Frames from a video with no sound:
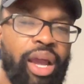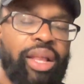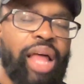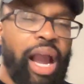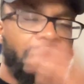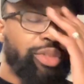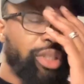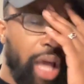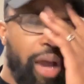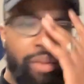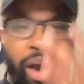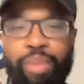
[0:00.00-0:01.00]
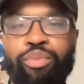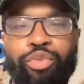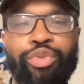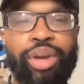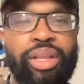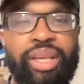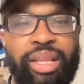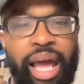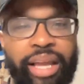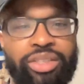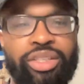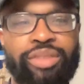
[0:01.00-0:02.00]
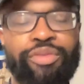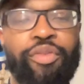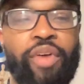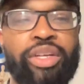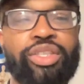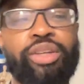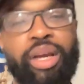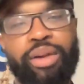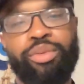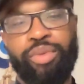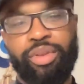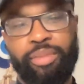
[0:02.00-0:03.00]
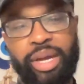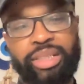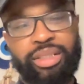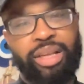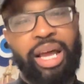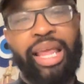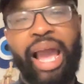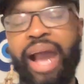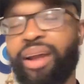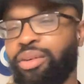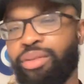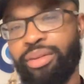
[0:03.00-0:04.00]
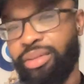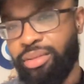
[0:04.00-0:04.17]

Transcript: Like, I'm really, like, just frustrated with myself. Like, I don't...